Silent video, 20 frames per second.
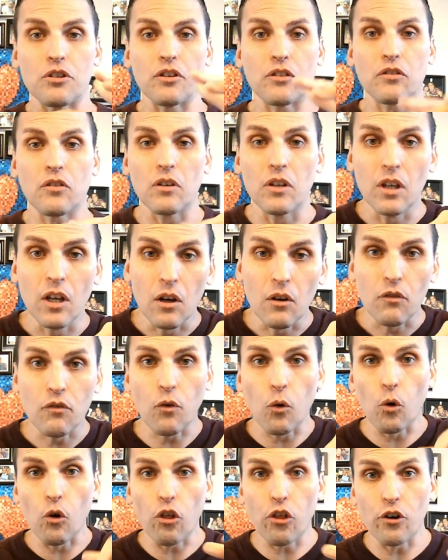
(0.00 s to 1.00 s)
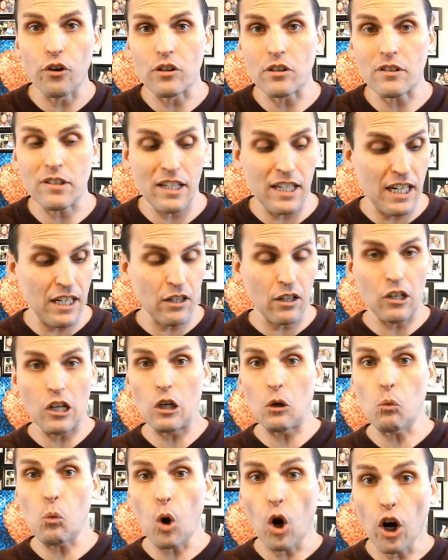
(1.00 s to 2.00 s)
It's 4:13 on
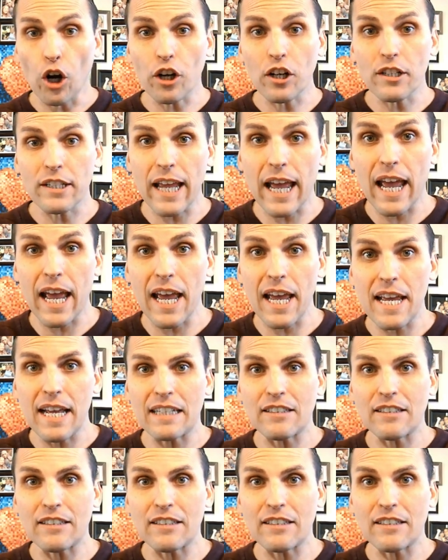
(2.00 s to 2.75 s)
a work day.